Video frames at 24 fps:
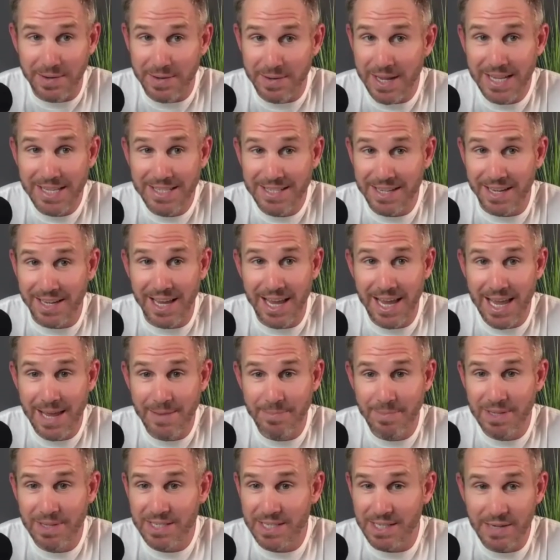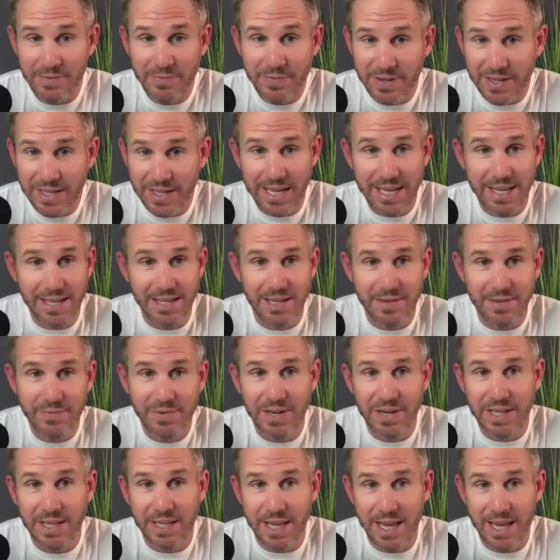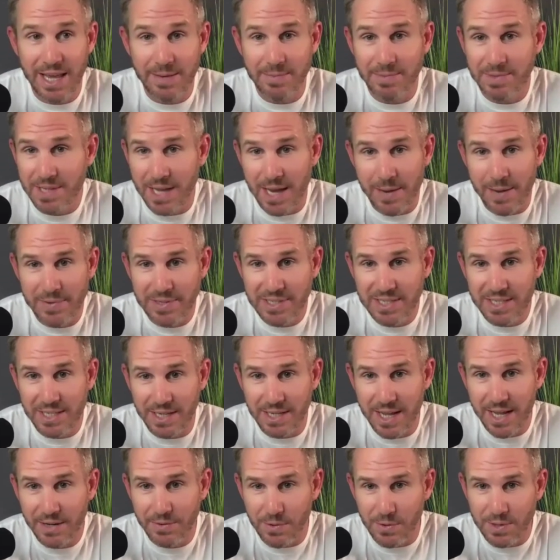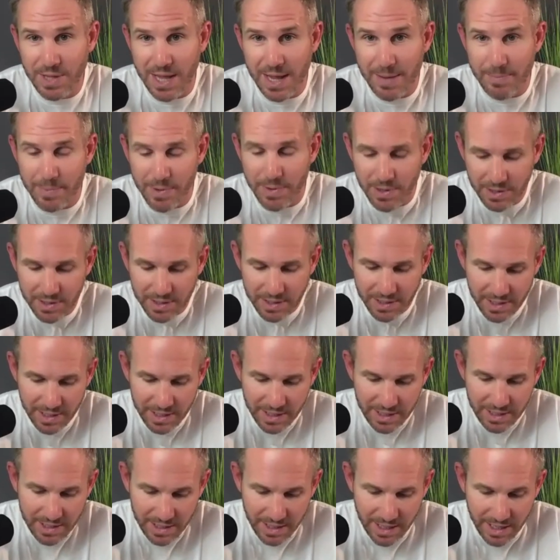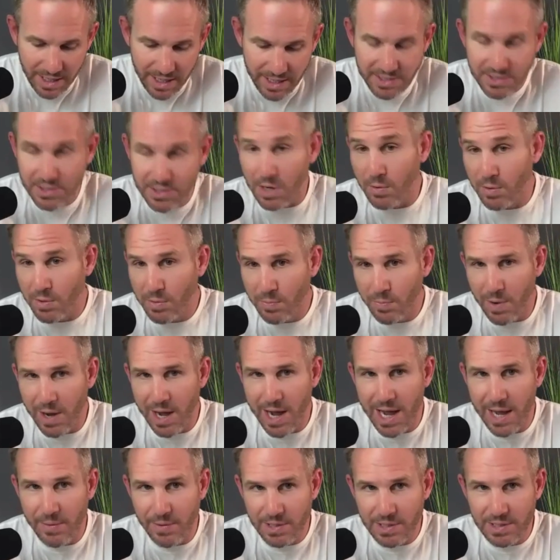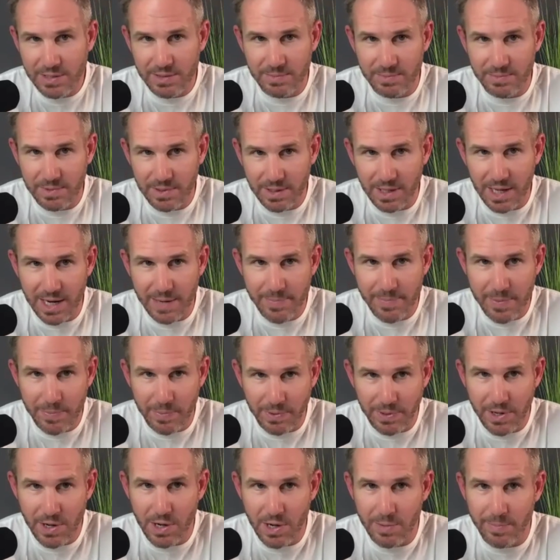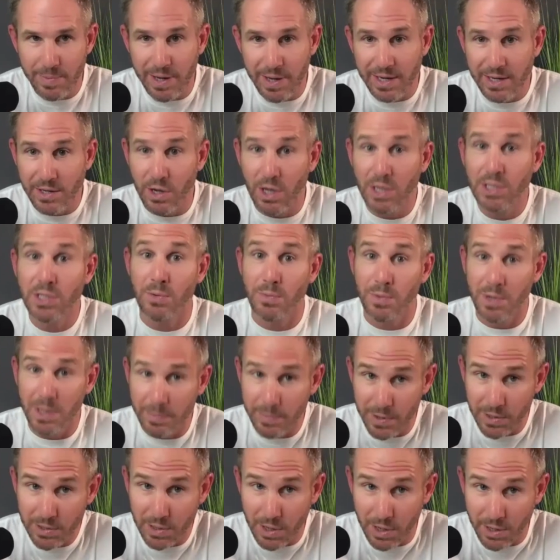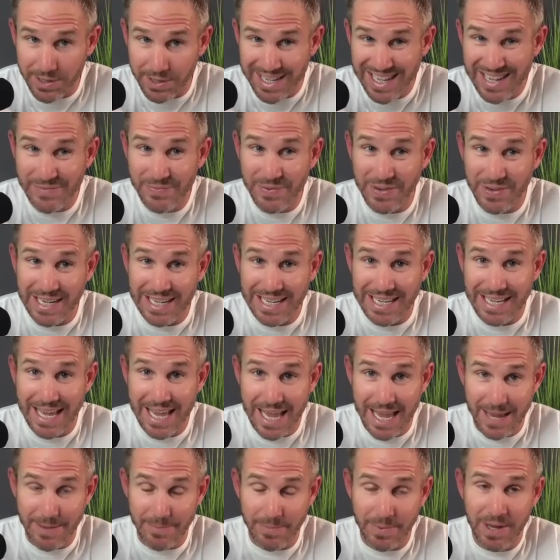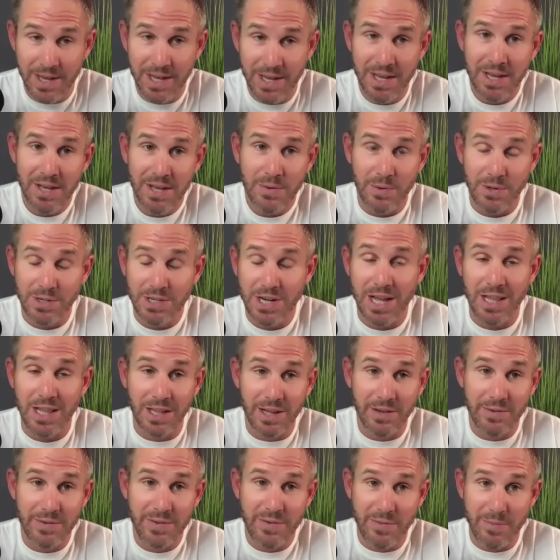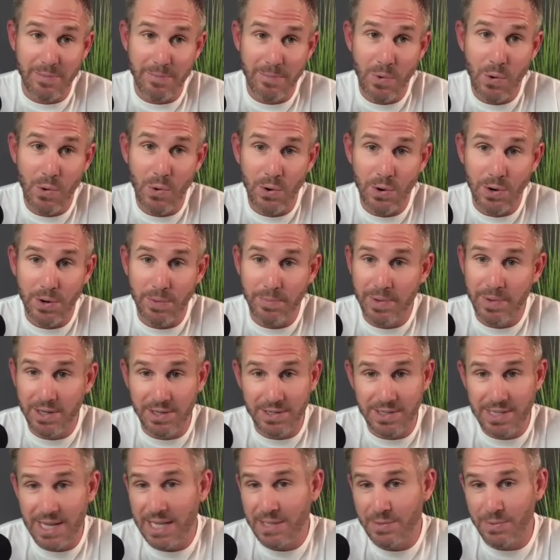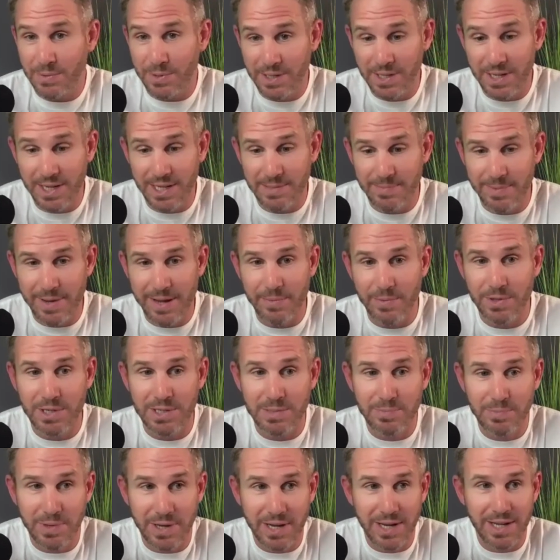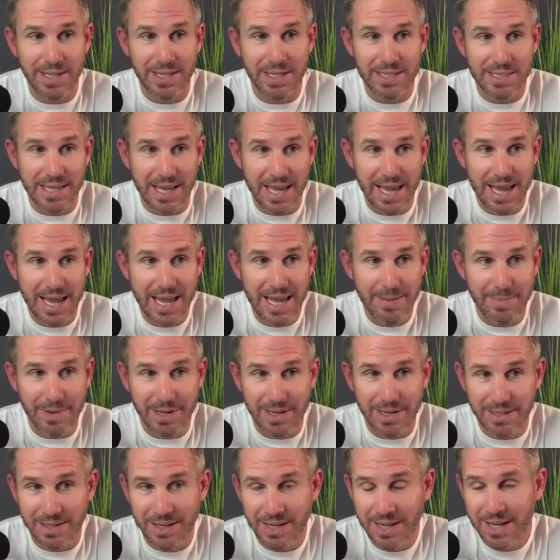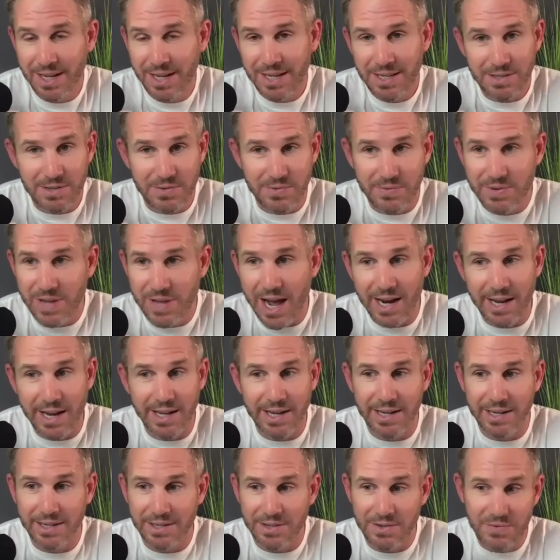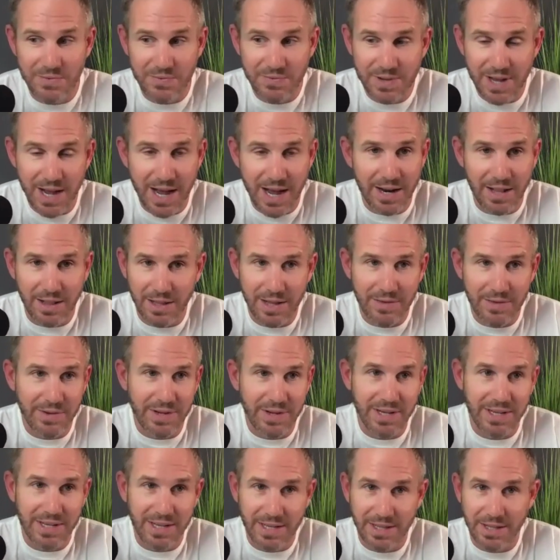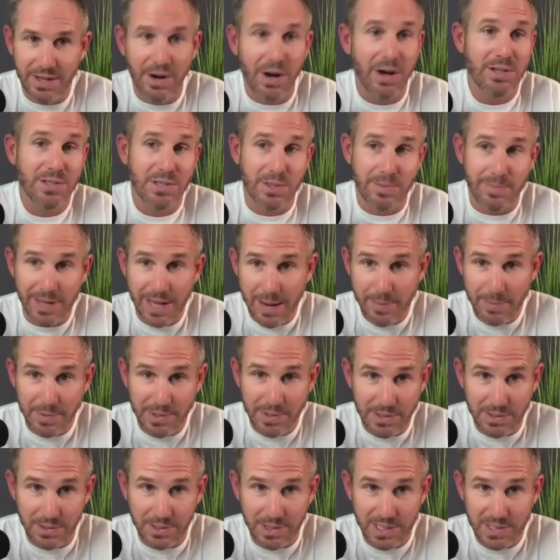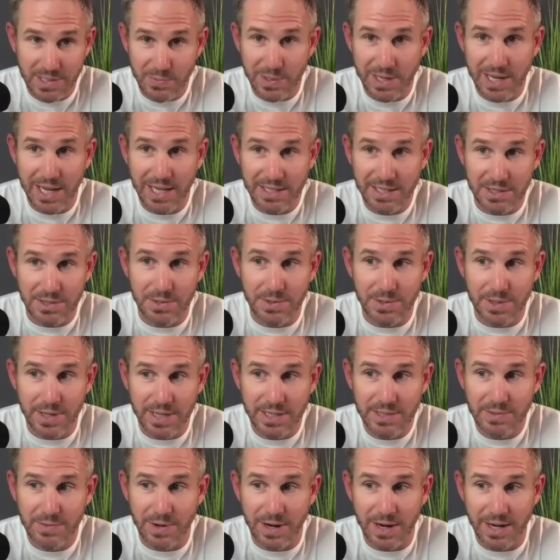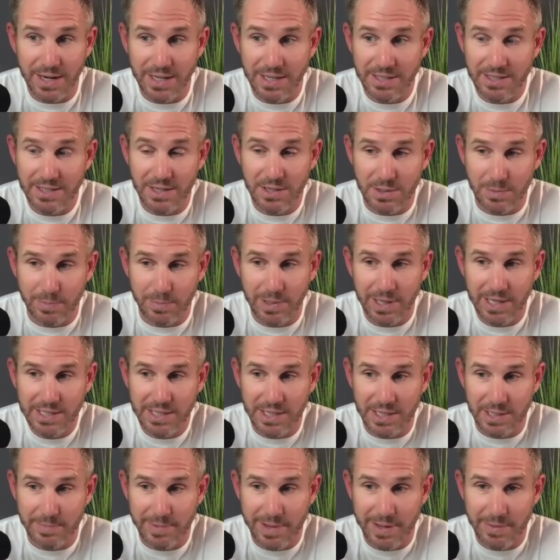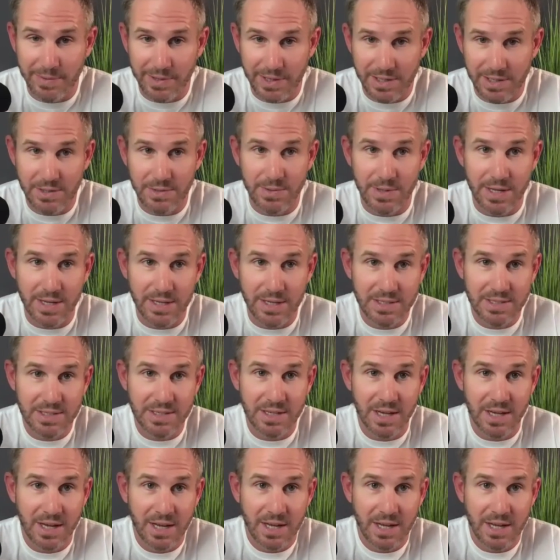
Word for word: Man. It's a game. It's an infinite infinite game. Simon Sinek wrote that book uh, Start with Why, which a lot of people yep. know, but he also wrote a book called The Infinite Game, which I love even more because that's what it is, man. We're just playing this game and you've gotta, you've gotta love it. And there are so many opportunities. We get to do this, right? It's such a blessing to be able to do this.